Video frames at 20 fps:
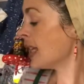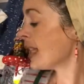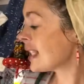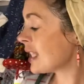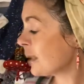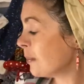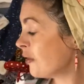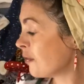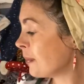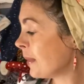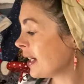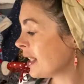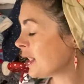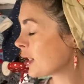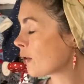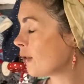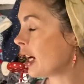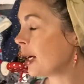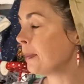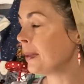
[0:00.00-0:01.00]
some of my
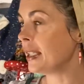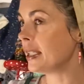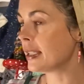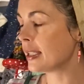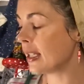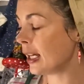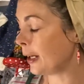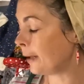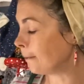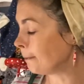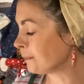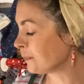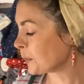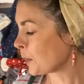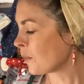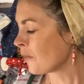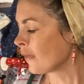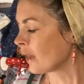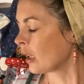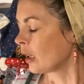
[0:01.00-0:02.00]
scrappies. Now,
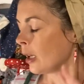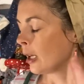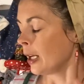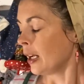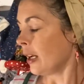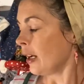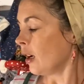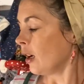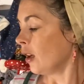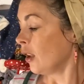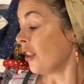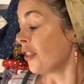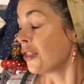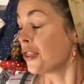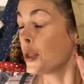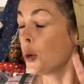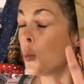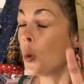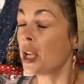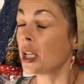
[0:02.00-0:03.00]

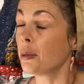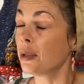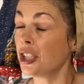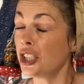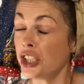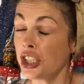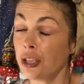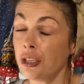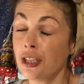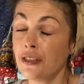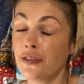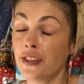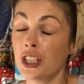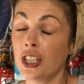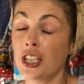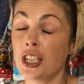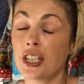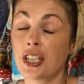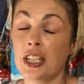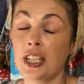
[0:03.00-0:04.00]
the one I want to show you
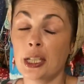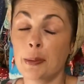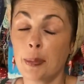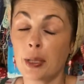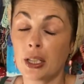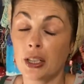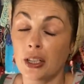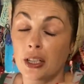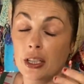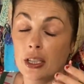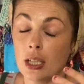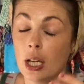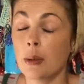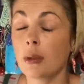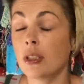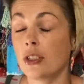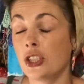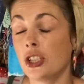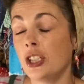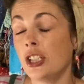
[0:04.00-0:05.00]
first is because I'm going
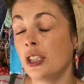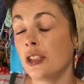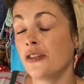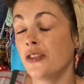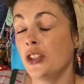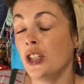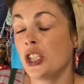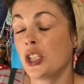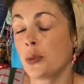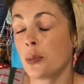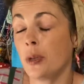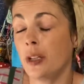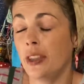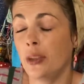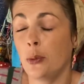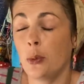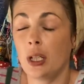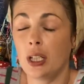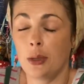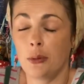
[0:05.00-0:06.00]
to show you the first one. The
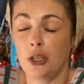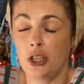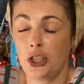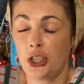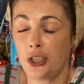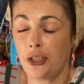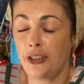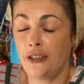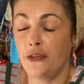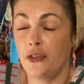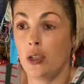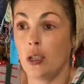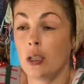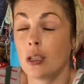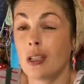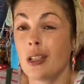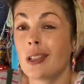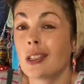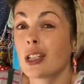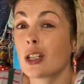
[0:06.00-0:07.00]
one I want to show you
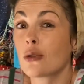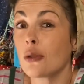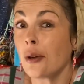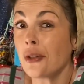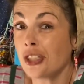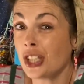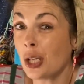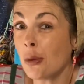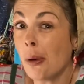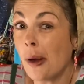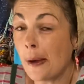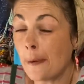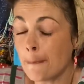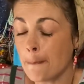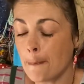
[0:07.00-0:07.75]
first is the crochet one,